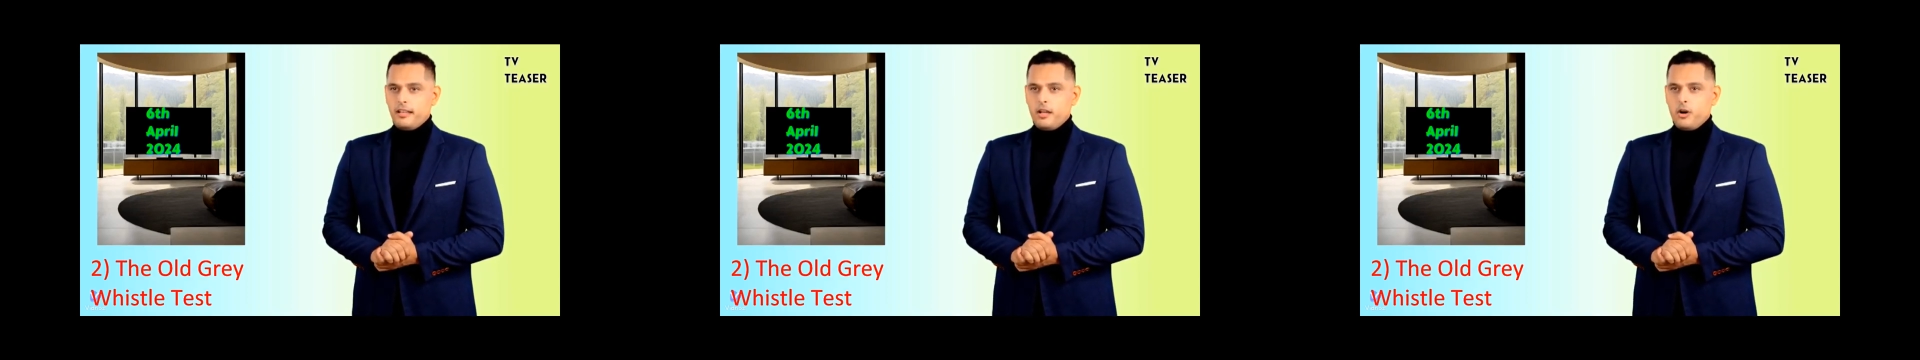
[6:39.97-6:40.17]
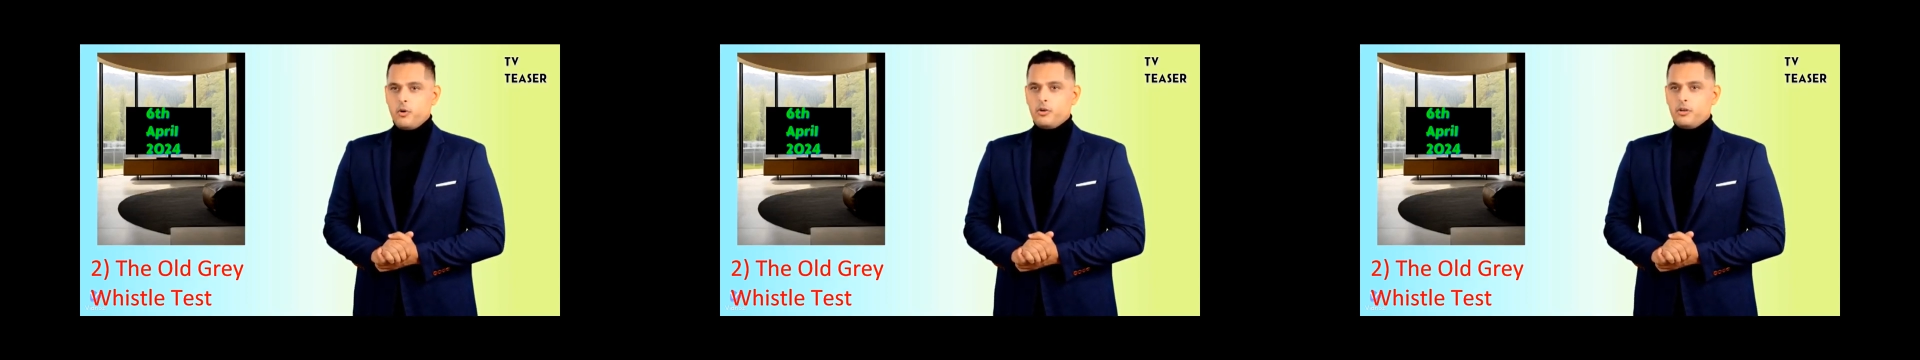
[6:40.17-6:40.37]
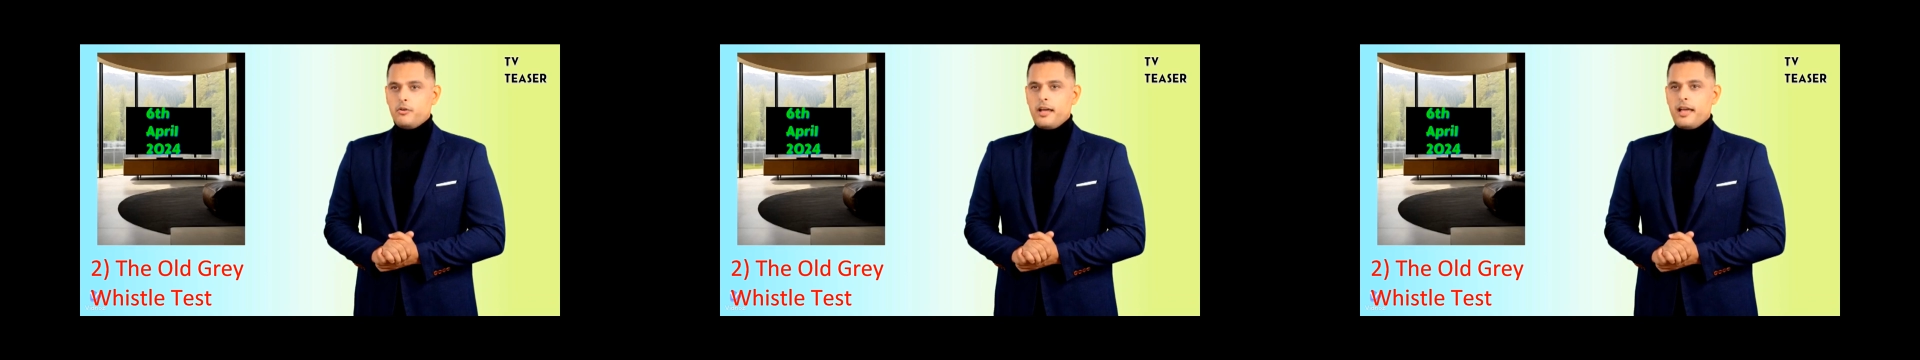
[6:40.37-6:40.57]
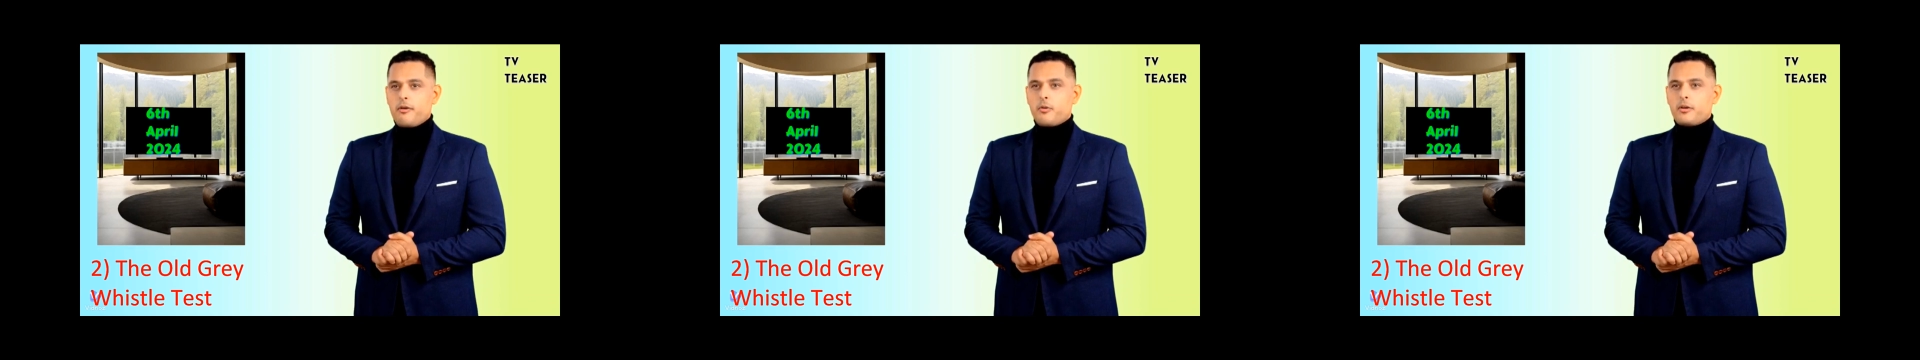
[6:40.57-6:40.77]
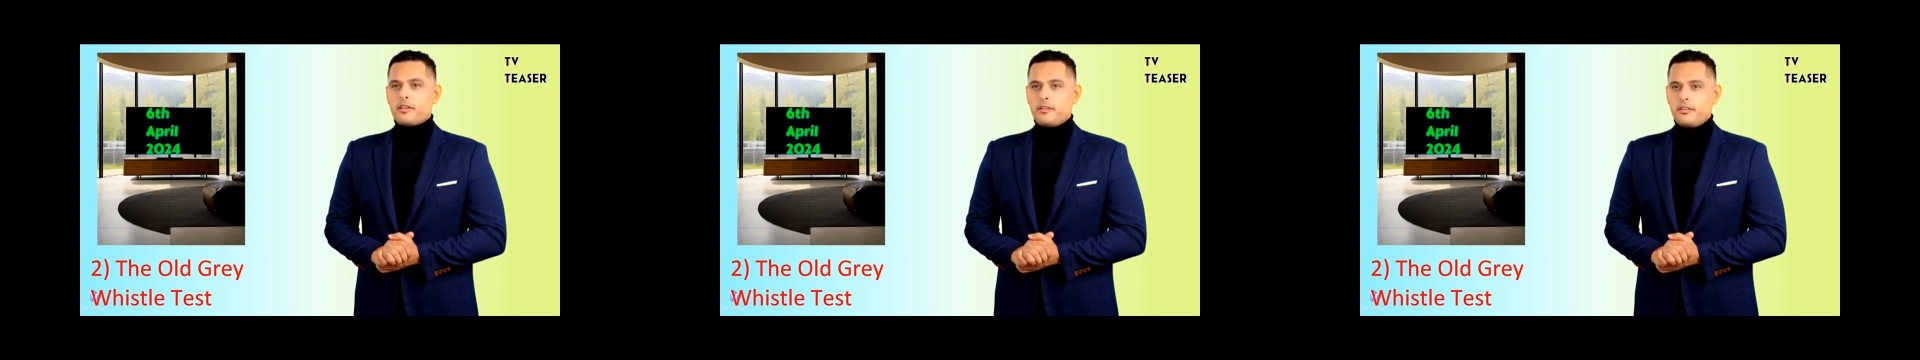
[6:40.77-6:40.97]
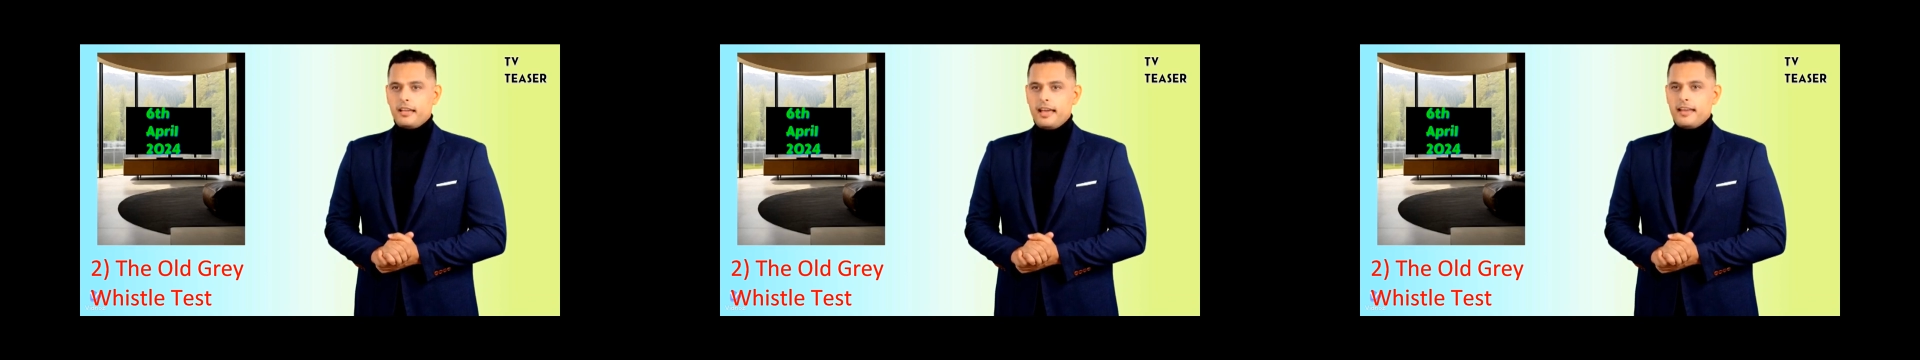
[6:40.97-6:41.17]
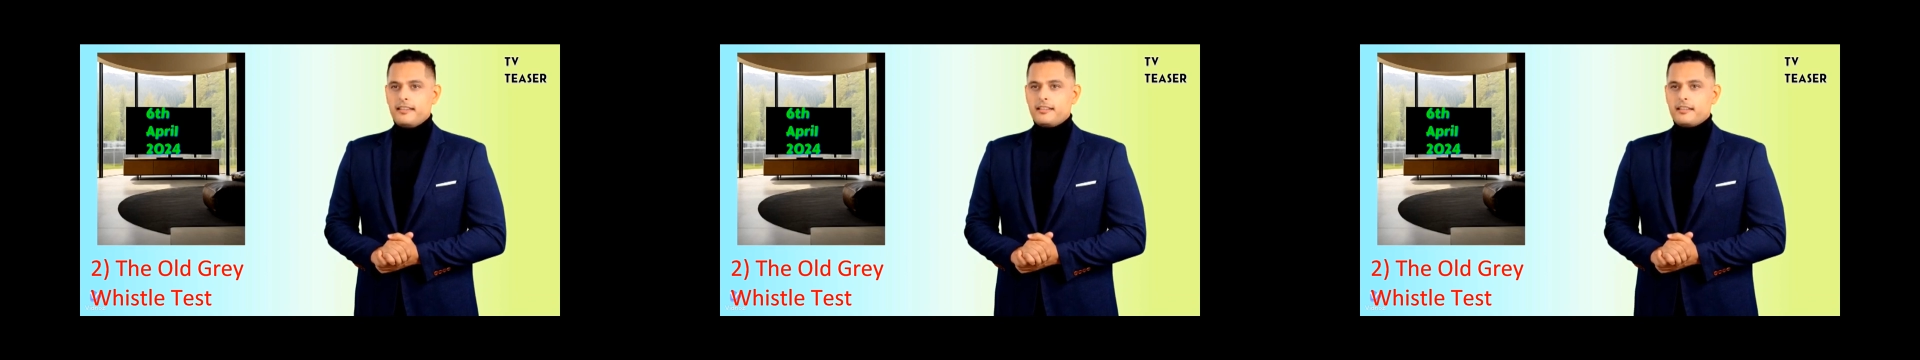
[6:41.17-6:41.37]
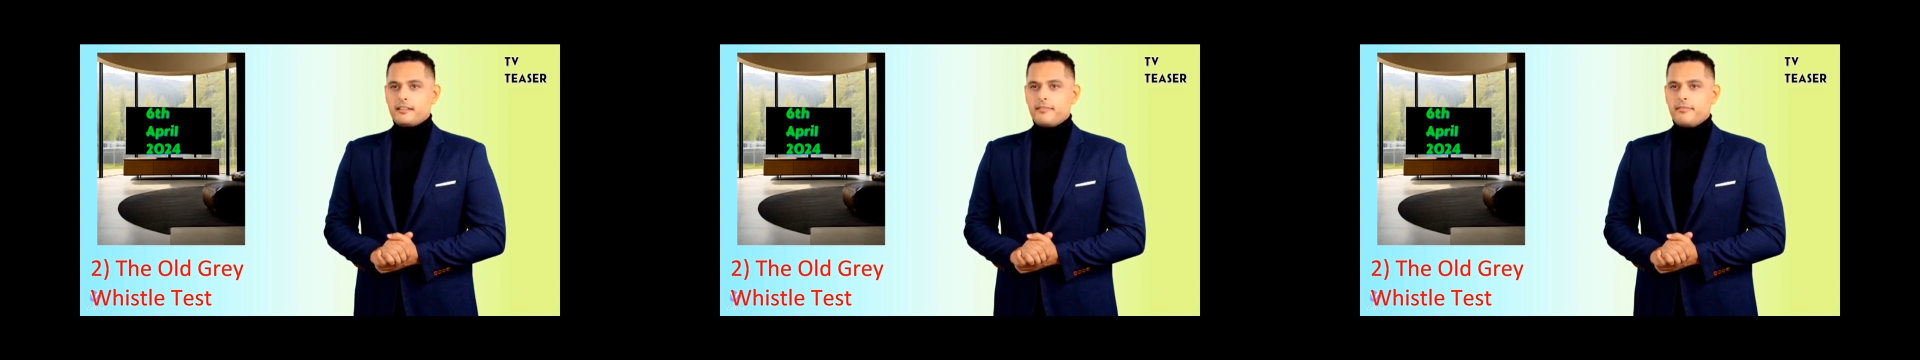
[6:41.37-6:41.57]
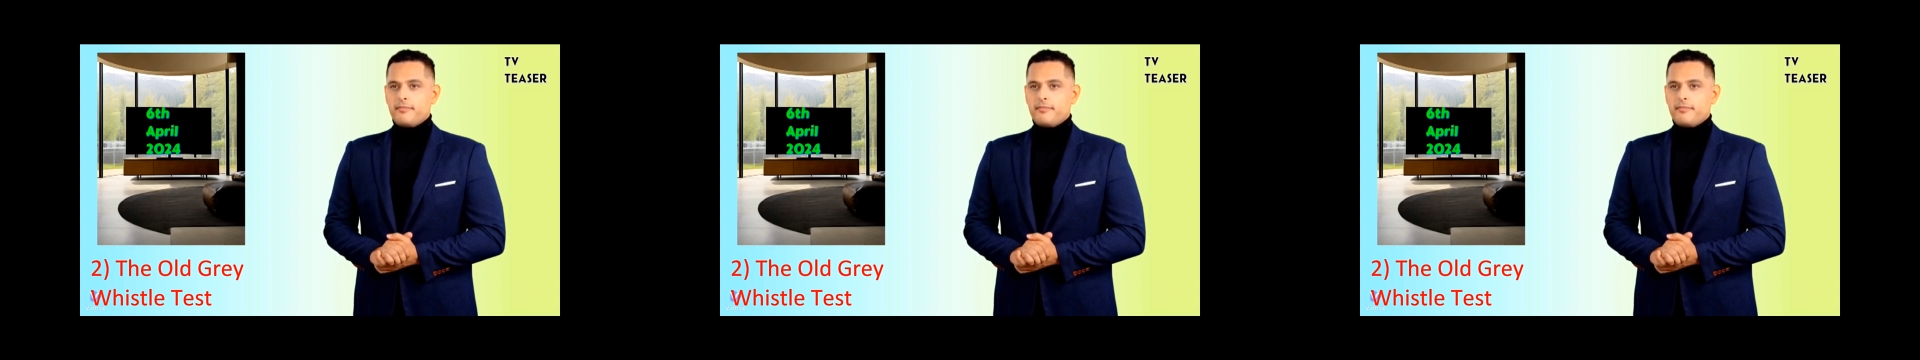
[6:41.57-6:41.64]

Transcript: The Old Grey Whistle Test.